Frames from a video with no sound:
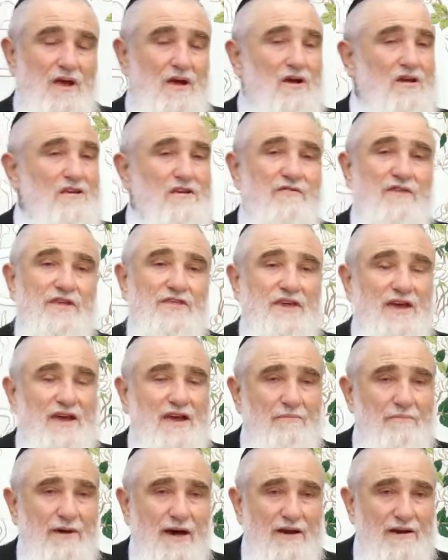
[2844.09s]
Because if you think
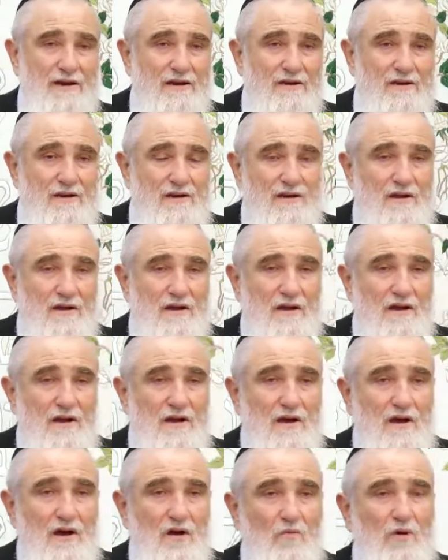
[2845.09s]
about it,
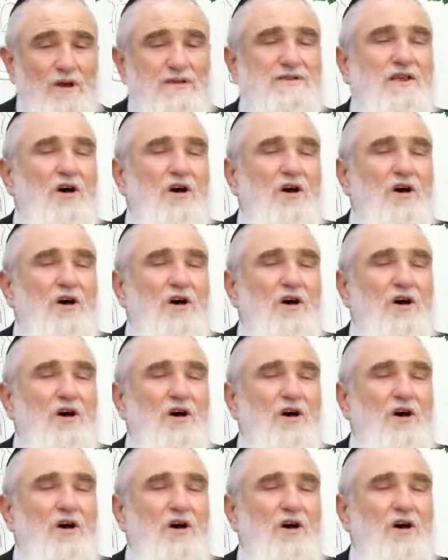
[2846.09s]
what's